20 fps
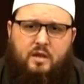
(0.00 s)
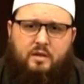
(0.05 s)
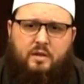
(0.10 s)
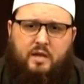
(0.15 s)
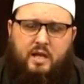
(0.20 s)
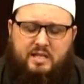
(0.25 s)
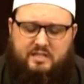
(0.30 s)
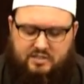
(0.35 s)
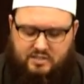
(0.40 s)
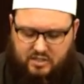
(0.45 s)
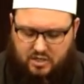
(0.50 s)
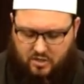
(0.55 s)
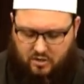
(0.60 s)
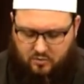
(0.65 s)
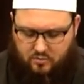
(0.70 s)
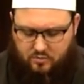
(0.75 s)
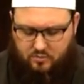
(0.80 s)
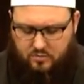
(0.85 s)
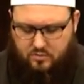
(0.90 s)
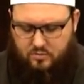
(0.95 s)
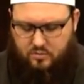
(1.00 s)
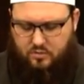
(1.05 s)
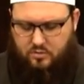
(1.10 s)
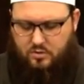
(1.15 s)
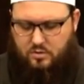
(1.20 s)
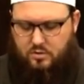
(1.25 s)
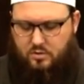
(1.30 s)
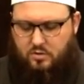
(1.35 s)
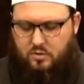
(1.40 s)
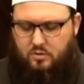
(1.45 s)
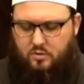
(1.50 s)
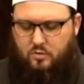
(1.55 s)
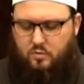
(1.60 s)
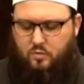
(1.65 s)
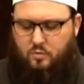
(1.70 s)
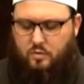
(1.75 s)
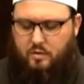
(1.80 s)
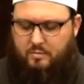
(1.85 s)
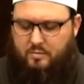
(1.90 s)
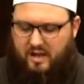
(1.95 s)
And so,
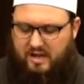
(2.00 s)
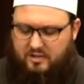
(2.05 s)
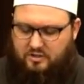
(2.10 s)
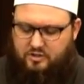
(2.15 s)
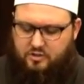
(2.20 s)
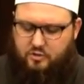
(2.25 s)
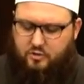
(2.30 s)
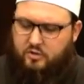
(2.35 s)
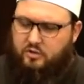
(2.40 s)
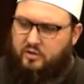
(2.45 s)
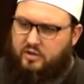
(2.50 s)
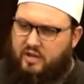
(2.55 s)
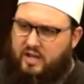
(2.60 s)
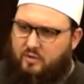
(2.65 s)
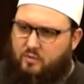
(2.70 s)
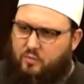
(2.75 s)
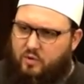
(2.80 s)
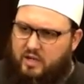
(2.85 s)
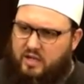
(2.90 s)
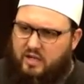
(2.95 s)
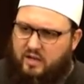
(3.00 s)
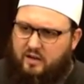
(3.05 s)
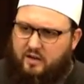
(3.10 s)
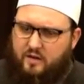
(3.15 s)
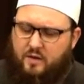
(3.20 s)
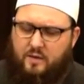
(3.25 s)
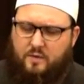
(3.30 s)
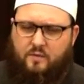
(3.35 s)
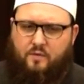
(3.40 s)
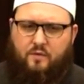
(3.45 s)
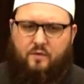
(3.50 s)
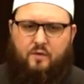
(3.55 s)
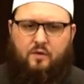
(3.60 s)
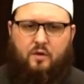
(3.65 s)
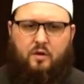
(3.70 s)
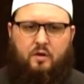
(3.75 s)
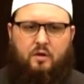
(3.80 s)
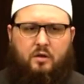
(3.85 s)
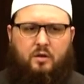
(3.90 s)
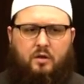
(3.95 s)
we make sure that we
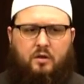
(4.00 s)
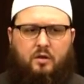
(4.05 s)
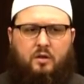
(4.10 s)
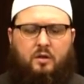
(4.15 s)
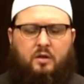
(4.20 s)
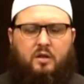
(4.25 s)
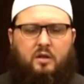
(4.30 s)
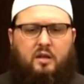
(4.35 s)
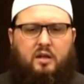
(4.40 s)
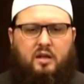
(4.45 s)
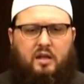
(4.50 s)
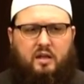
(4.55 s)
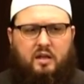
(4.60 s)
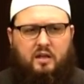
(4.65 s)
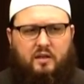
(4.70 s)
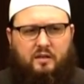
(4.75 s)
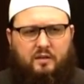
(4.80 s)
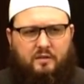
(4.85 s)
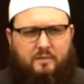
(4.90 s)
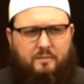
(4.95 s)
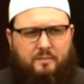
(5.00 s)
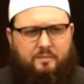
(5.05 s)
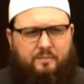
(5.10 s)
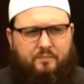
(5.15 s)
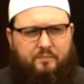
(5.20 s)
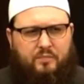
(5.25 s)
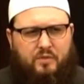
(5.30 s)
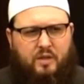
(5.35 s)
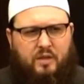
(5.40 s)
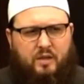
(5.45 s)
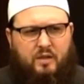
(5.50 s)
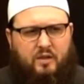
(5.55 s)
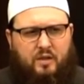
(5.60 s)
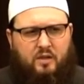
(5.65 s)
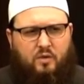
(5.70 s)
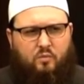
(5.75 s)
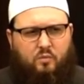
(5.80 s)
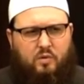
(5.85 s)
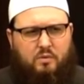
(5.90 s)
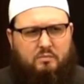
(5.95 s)
uh,
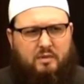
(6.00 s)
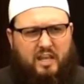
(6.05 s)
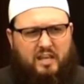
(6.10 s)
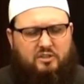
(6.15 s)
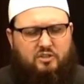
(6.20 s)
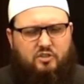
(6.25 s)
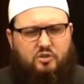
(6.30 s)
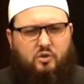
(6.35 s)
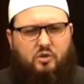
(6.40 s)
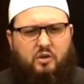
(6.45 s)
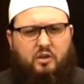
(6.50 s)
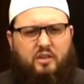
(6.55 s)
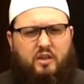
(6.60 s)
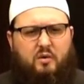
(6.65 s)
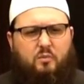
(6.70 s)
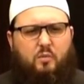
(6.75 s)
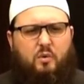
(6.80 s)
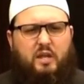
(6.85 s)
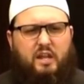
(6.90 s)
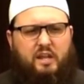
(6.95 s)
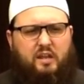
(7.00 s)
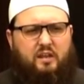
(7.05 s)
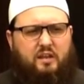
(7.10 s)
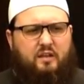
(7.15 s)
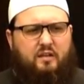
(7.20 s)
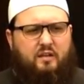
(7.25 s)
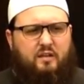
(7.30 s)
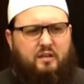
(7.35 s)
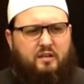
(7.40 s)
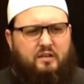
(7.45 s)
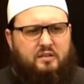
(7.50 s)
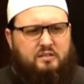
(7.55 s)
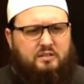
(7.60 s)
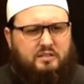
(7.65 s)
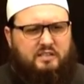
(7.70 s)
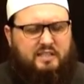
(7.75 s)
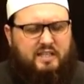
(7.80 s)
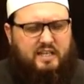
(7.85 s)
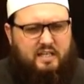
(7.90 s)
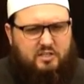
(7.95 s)
we make sure that we
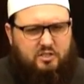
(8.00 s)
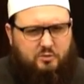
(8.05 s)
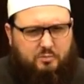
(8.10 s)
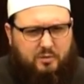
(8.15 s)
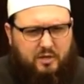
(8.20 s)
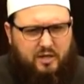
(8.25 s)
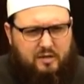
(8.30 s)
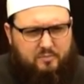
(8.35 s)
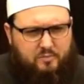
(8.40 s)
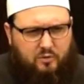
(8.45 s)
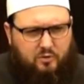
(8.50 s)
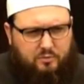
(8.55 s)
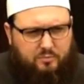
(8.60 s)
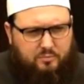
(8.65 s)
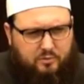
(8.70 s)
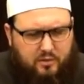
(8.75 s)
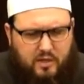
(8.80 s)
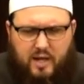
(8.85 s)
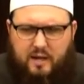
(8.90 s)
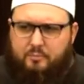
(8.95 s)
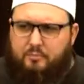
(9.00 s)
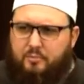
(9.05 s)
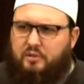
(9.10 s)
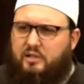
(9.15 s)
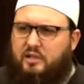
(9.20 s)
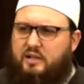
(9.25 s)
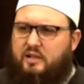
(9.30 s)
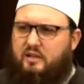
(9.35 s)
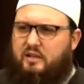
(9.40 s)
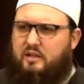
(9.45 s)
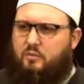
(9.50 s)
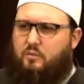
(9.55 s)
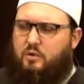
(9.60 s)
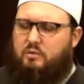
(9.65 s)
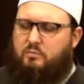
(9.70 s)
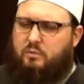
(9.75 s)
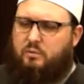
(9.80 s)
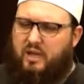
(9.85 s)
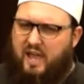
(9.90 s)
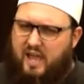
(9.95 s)
teach people properly, that we
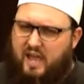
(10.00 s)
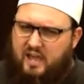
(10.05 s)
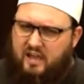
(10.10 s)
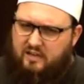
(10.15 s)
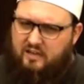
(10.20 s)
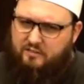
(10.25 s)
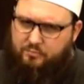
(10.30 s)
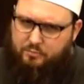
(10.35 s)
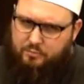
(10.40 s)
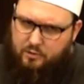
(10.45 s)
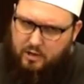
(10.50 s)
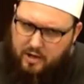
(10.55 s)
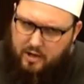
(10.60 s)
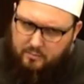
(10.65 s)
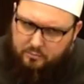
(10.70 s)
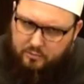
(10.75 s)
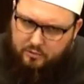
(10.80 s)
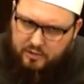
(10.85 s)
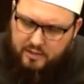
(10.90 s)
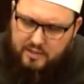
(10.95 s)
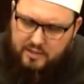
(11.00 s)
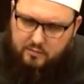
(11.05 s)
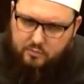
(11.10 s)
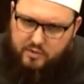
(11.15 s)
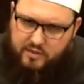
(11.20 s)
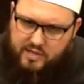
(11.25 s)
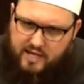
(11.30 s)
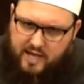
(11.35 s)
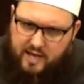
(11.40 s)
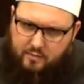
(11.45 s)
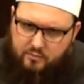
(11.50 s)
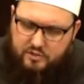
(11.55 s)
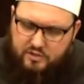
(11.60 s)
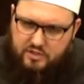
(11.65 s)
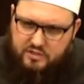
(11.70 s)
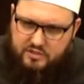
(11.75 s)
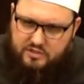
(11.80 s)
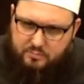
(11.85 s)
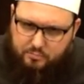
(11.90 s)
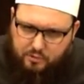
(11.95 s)
behave properly with that which
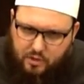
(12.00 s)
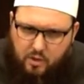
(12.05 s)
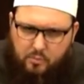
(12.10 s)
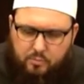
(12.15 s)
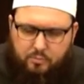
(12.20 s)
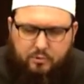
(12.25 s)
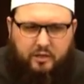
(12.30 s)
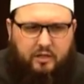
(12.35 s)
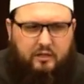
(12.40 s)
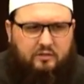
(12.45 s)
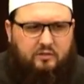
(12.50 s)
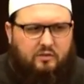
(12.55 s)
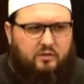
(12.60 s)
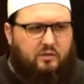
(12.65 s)
is appropriate.